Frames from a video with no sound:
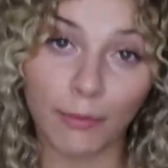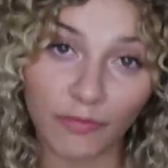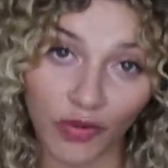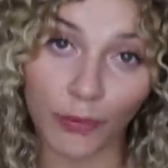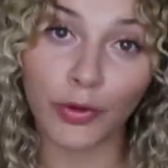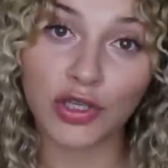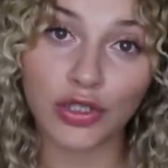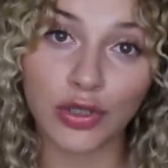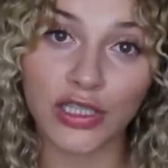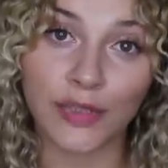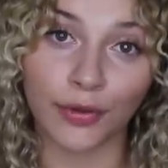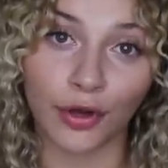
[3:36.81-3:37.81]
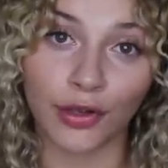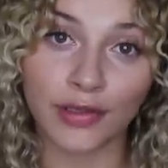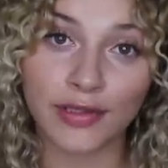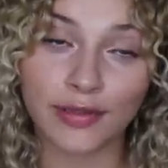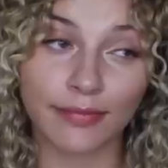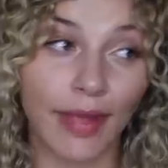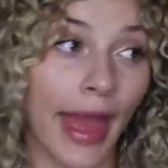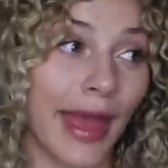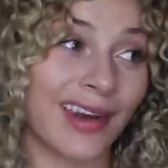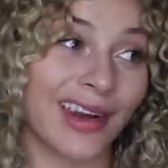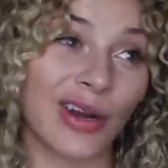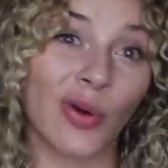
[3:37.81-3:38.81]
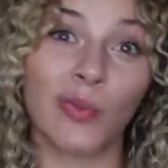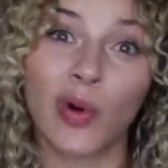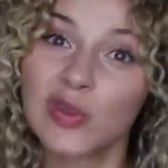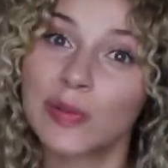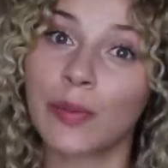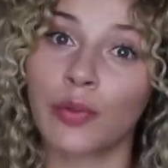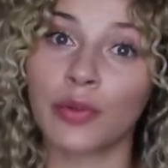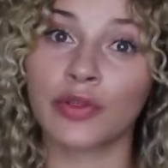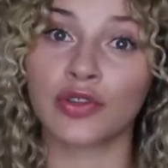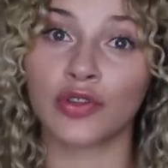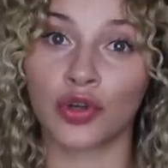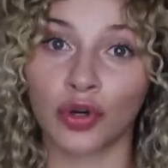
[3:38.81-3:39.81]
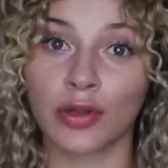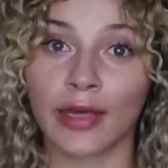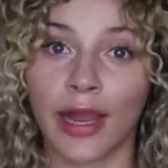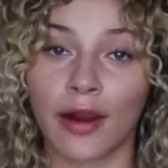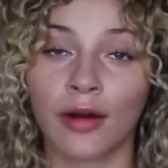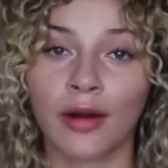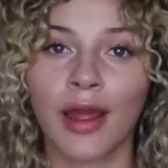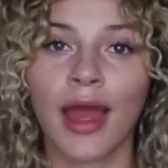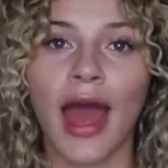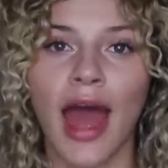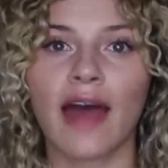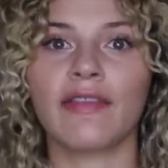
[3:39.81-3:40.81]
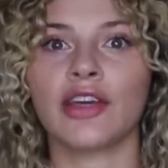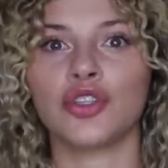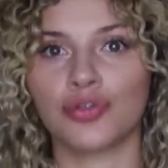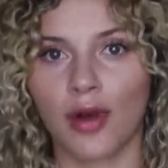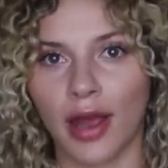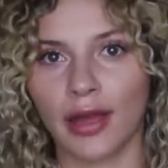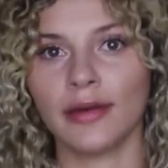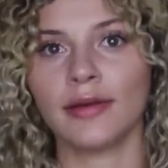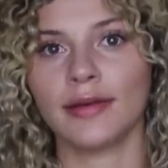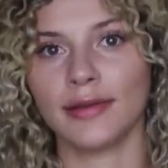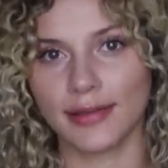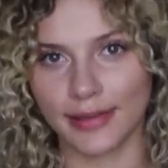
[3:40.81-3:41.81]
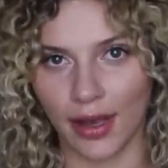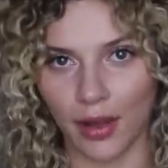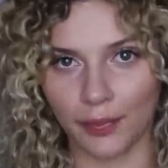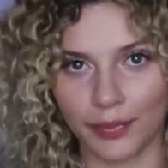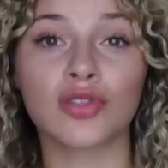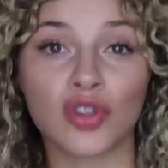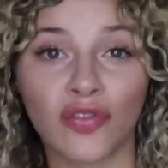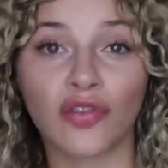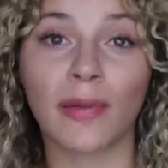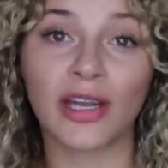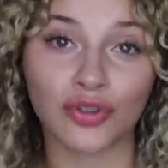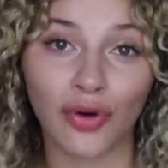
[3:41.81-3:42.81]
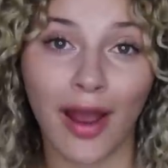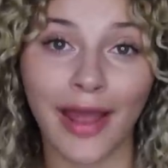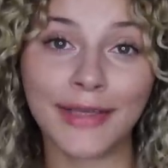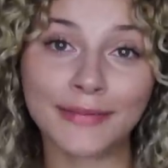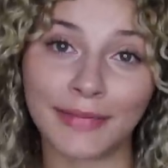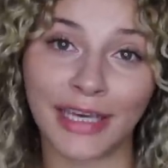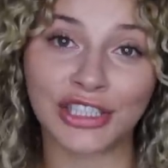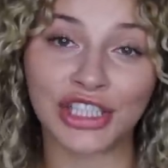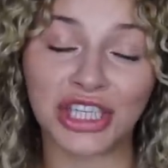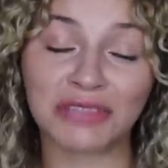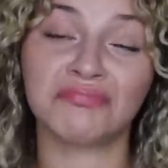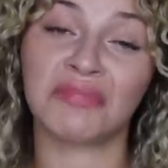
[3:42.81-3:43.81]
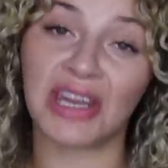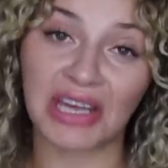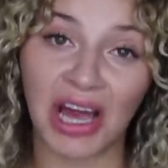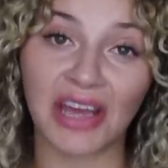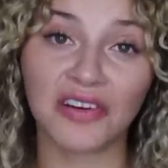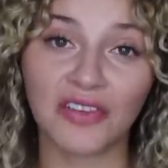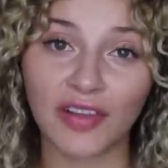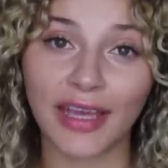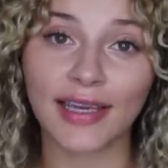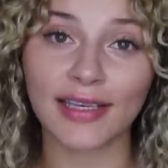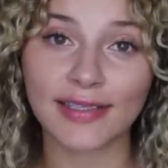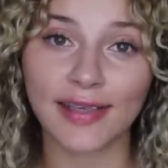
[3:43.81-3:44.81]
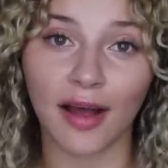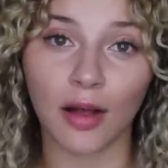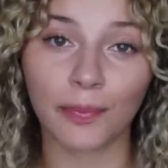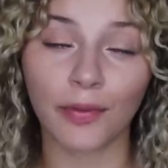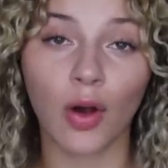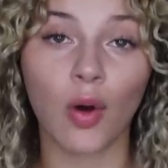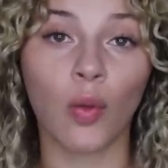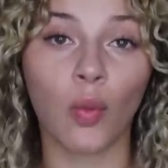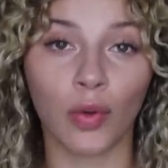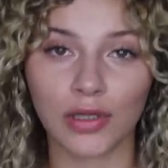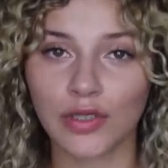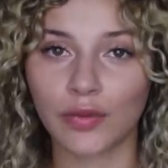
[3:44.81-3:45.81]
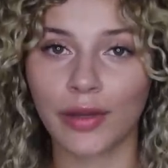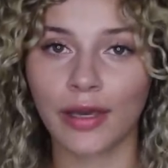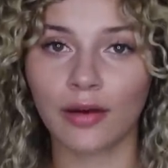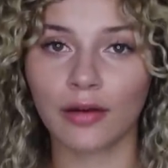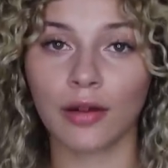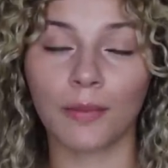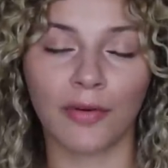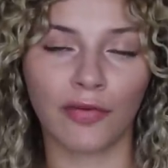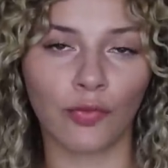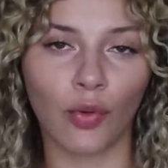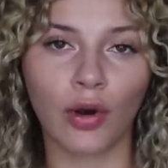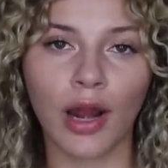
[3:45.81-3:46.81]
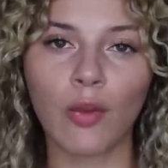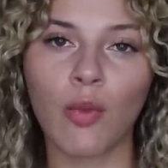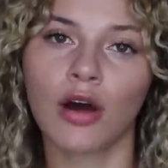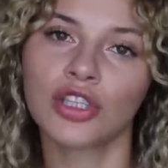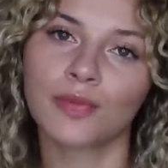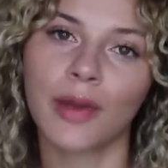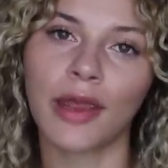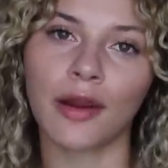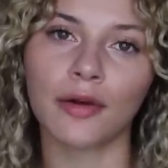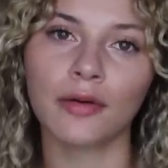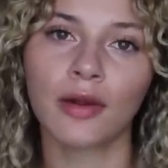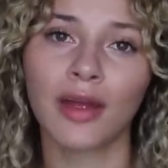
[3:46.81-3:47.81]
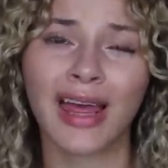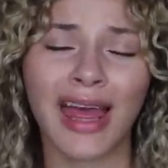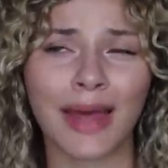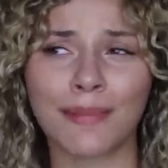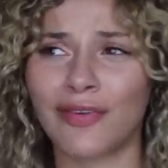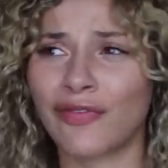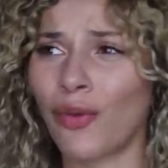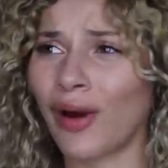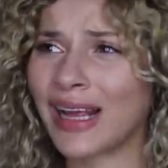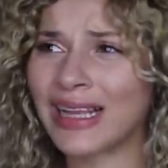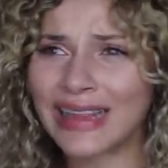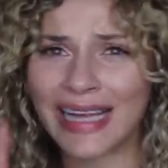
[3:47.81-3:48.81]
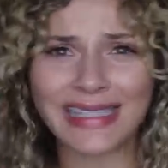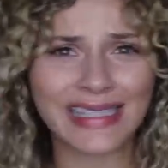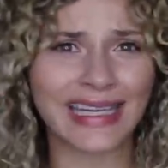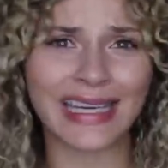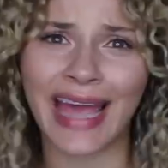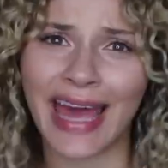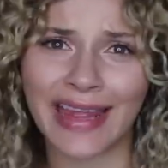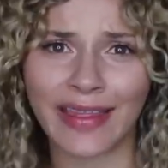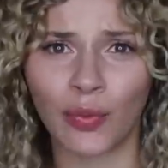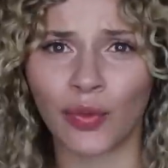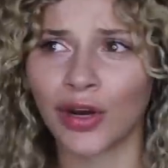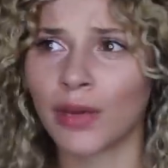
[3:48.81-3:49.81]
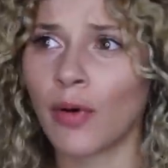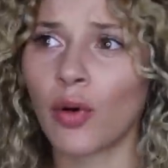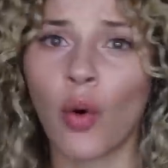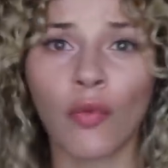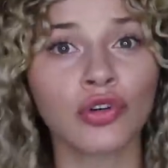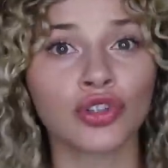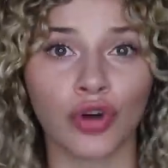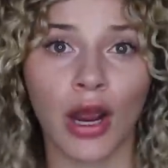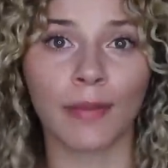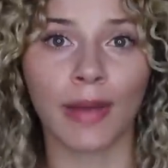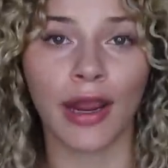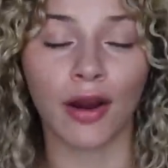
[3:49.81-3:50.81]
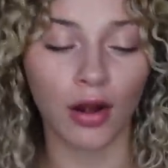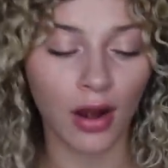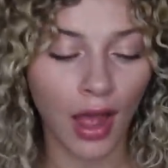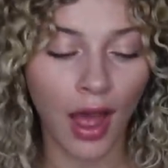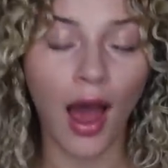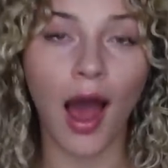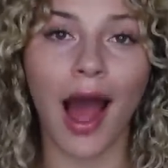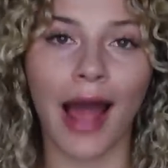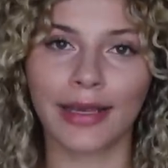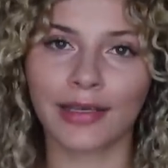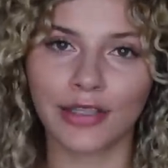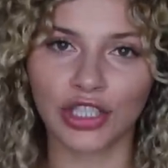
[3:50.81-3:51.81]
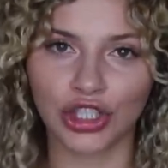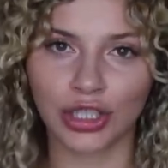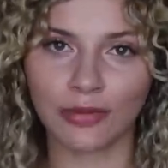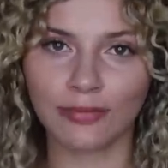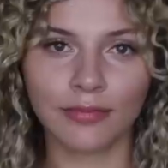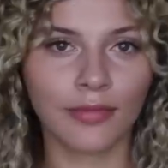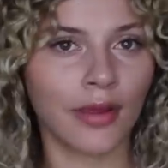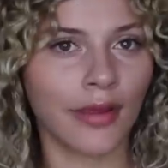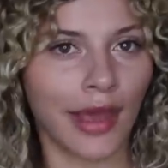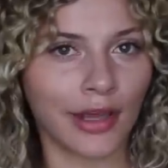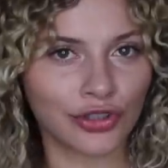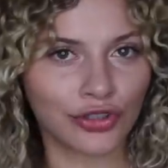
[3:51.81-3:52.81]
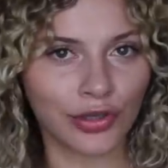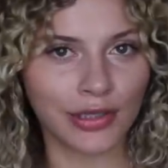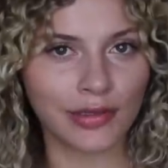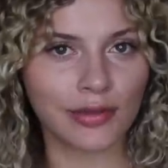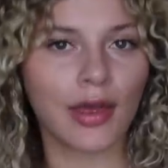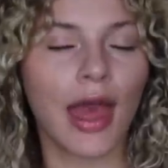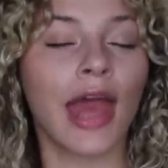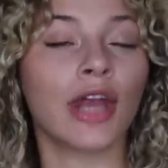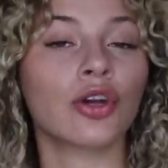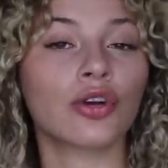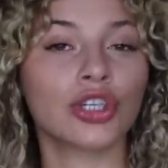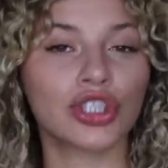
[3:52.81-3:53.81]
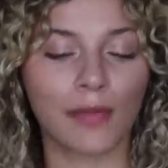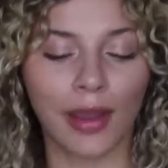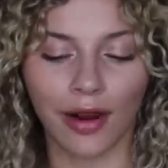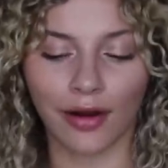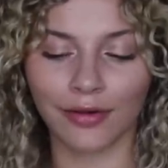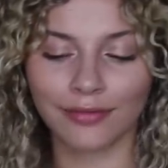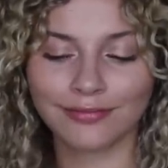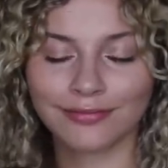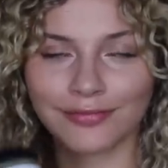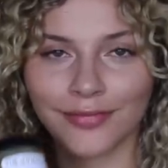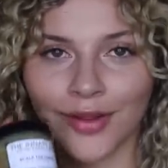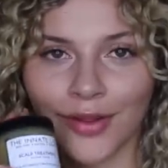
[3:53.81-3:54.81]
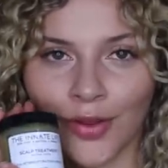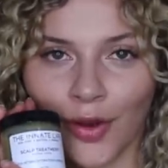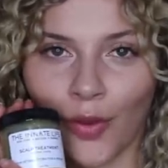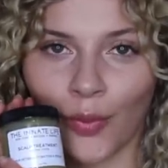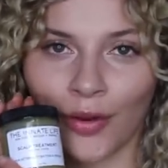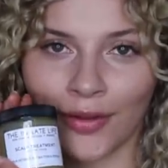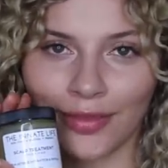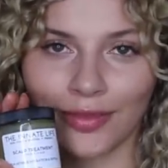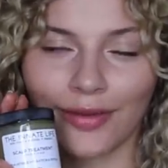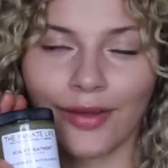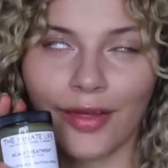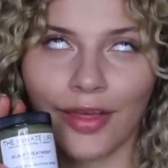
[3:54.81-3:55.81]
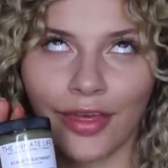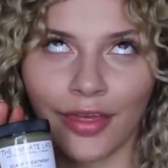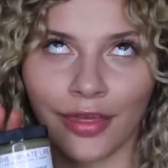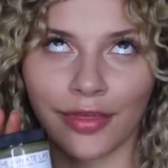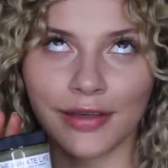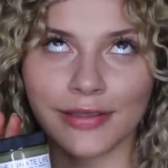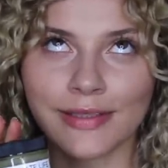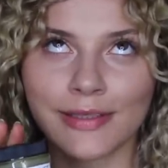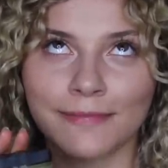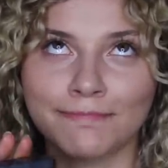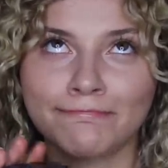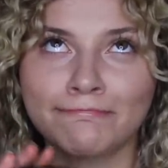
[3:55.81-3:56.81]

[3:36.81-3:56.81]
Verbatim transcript: From personal experience, and I know most people with curly hair have a dry scalp. So for my dry, itchy, and kind of flaky scalp, once a week before I wash my hair, and before I cleanse it again and then worry about over drying my hair, I condition and treat and nourish my hair with this.